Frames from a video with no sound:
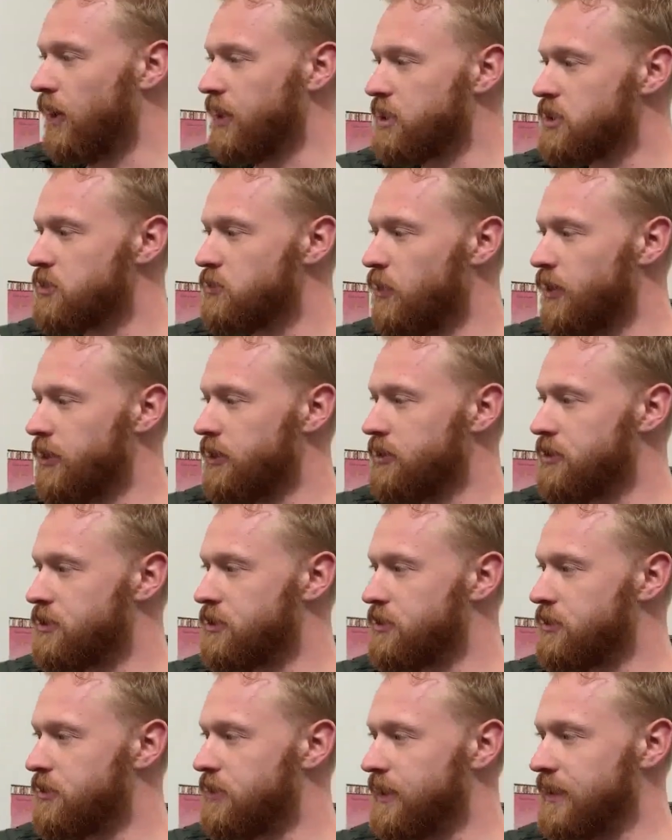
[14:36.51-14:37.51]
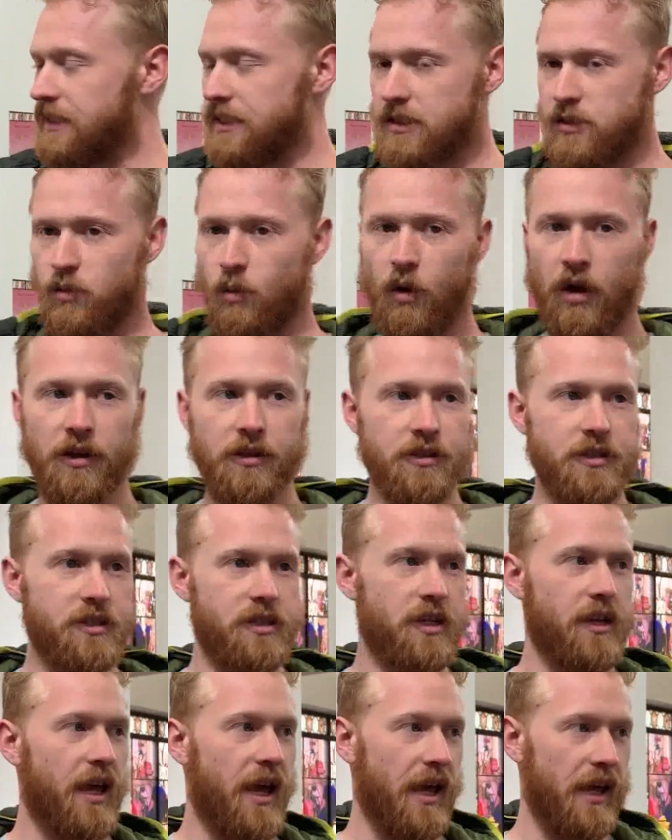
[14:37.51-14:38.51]
just wanted to at least once
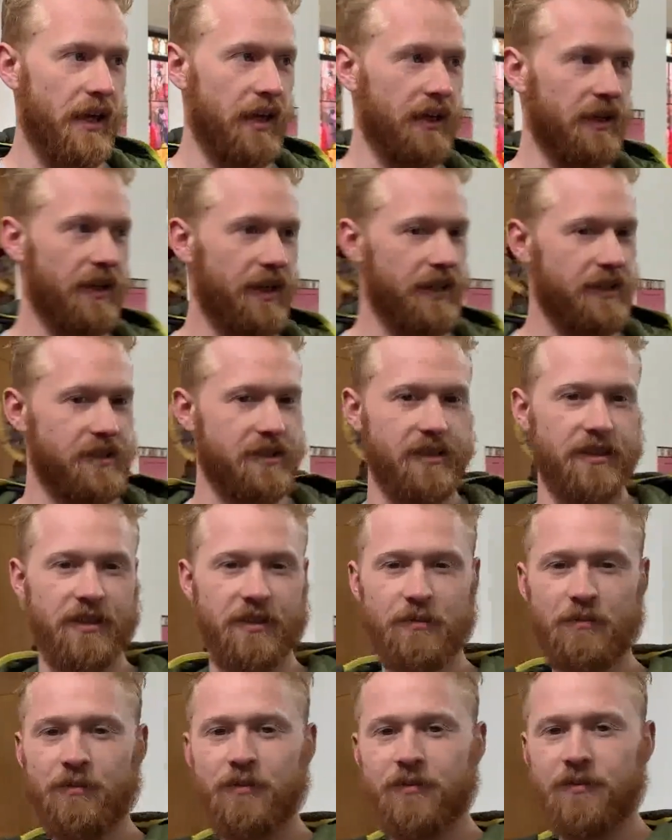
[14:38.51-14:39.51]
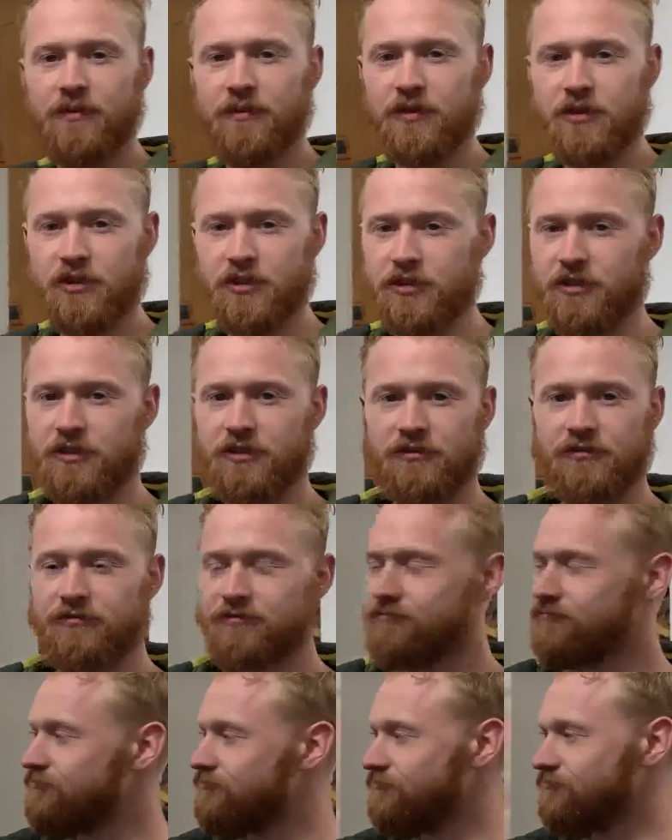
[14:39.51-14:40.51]
hang next to him, just,
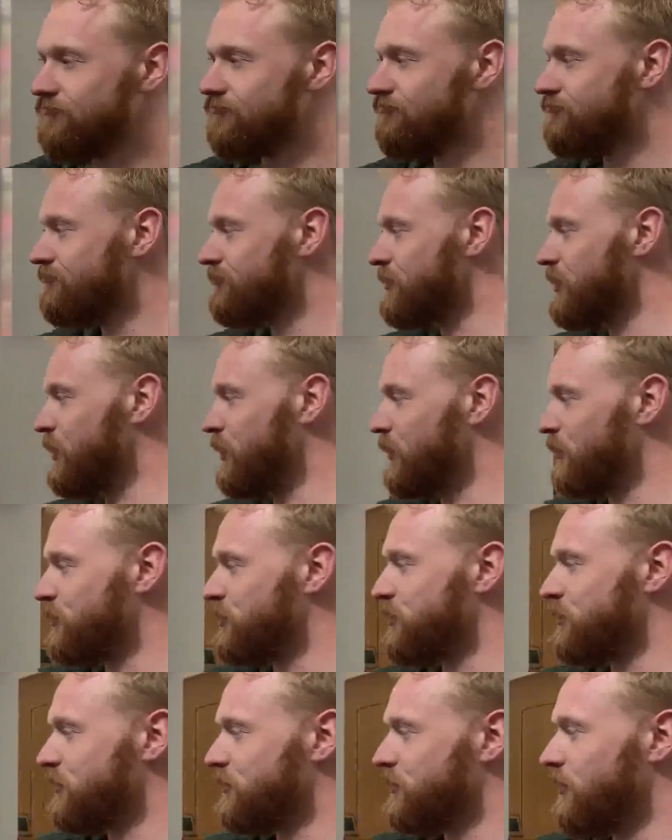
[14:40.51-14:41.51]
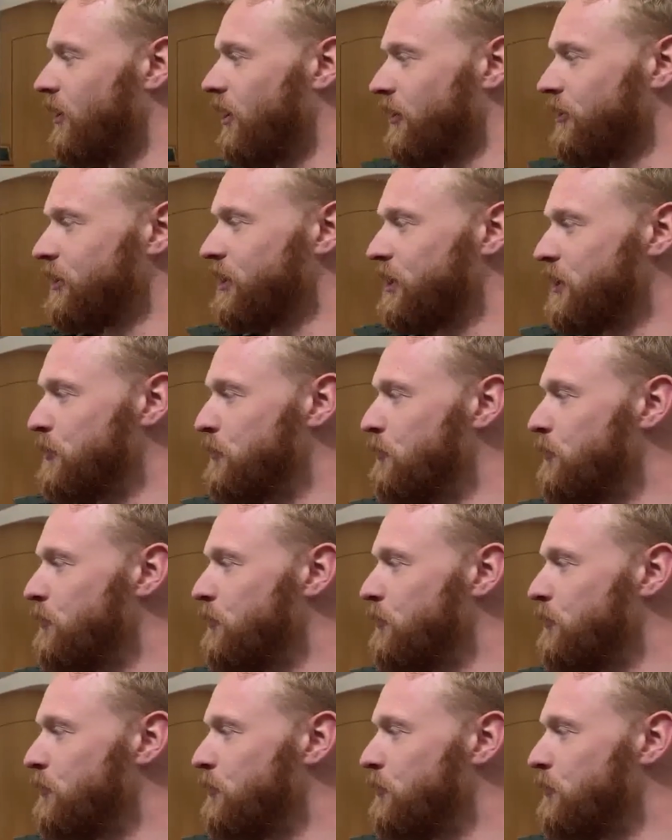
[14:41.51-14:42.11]
you know, to honor him.